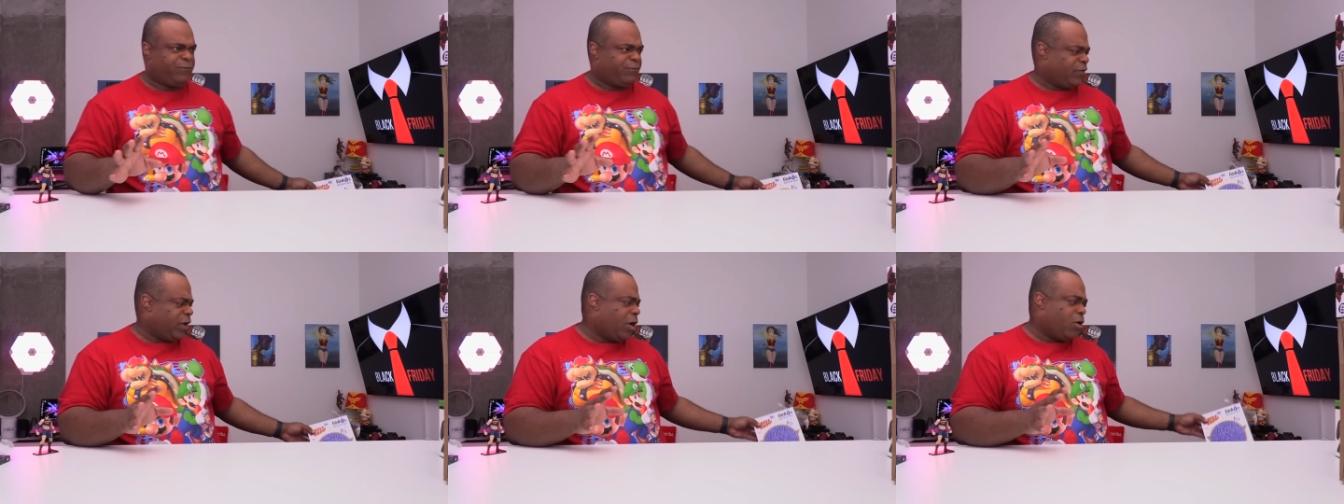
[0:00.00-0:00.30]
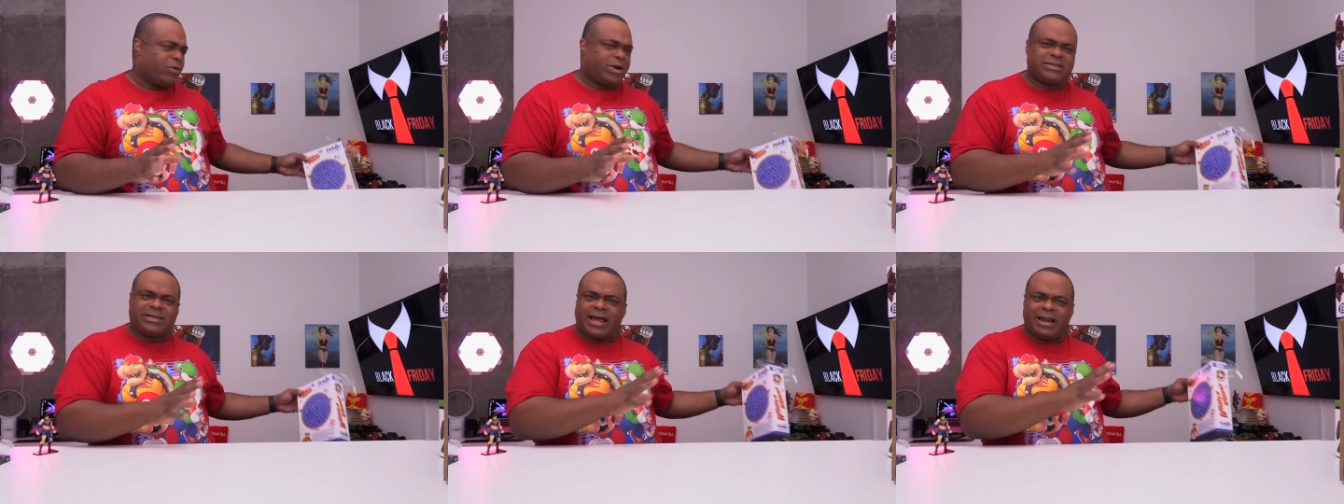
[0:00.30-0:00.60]

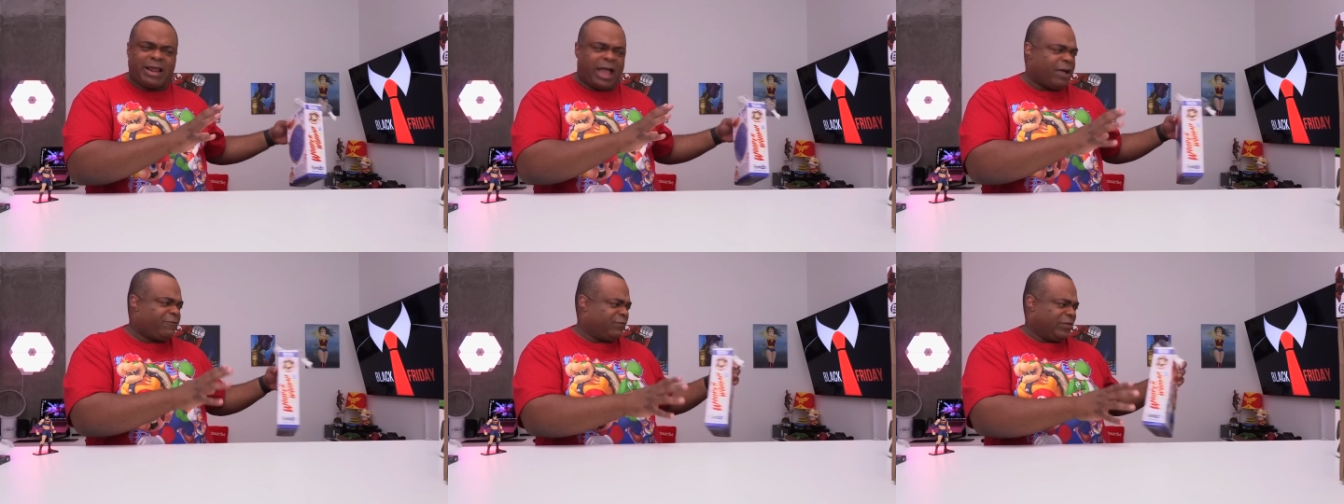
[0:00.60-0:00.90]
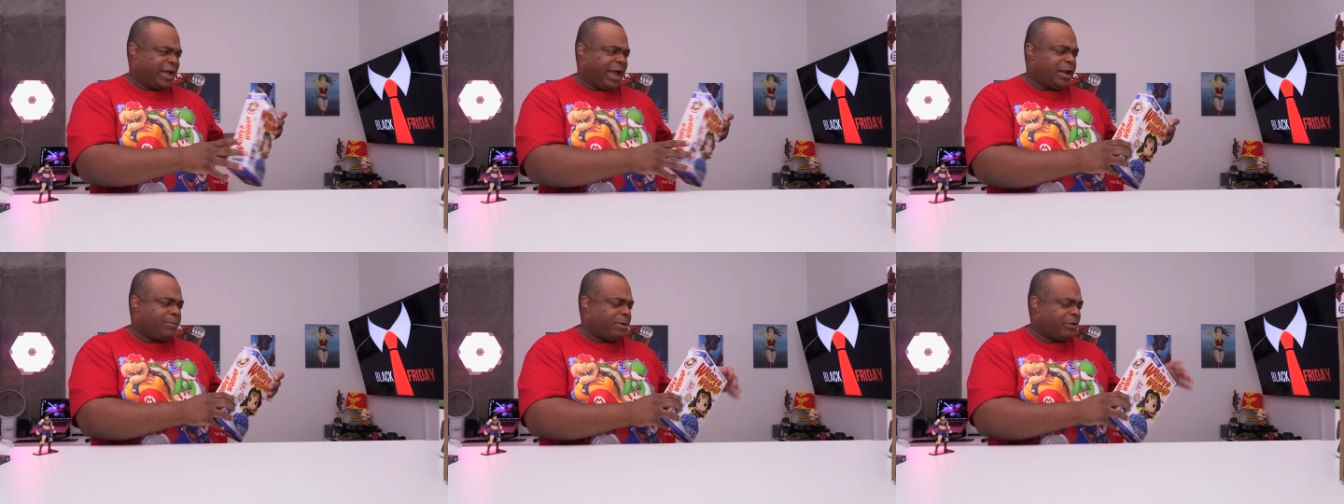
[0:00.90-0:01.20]
flow because I, I
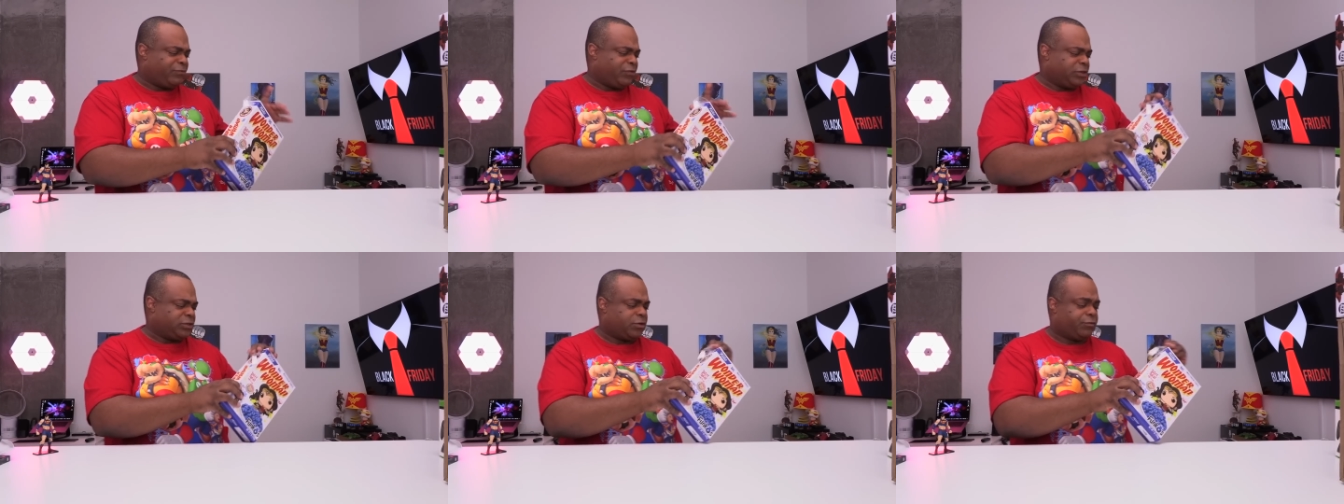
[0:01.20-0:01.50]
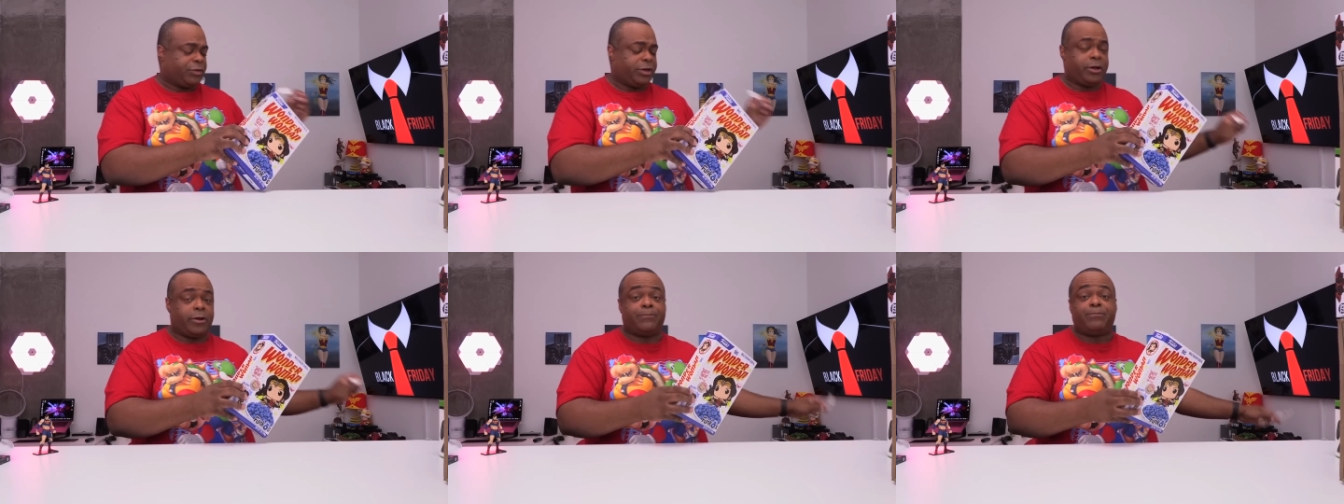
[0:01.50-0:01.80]
forgot about this
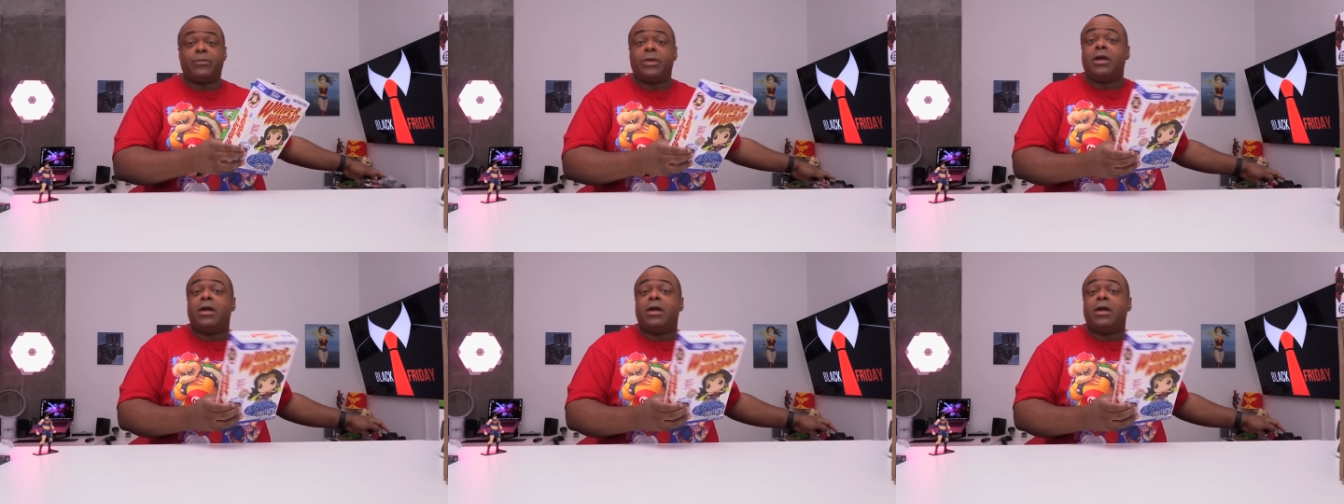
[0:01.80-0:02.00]
over here.